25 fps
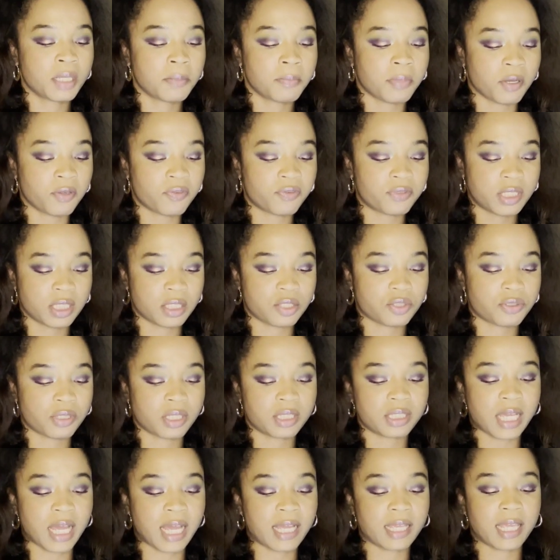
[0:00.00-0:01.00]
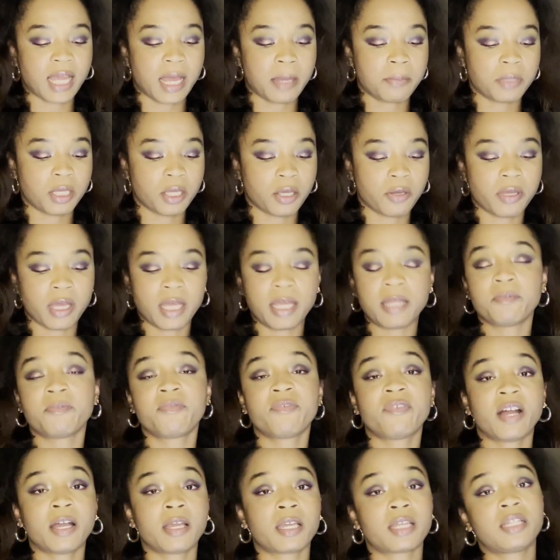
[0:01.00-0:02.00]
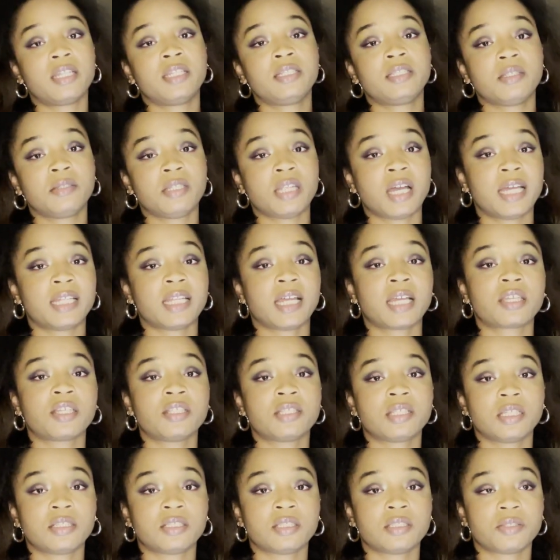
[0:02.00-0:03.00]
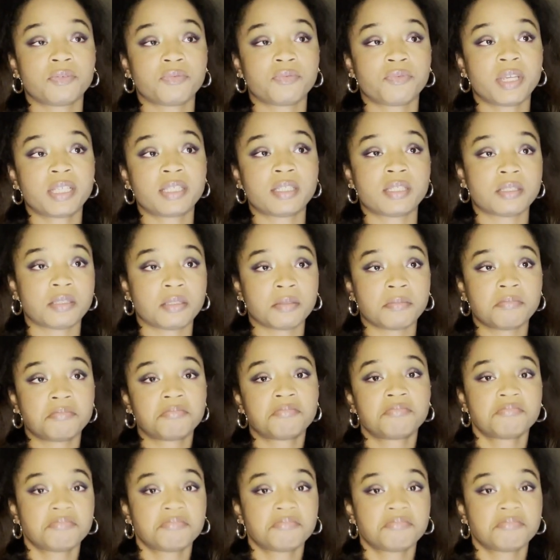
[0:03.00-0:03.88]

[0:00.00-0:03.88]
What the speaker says: Both District and Cameo emphatically denied accusations of racism.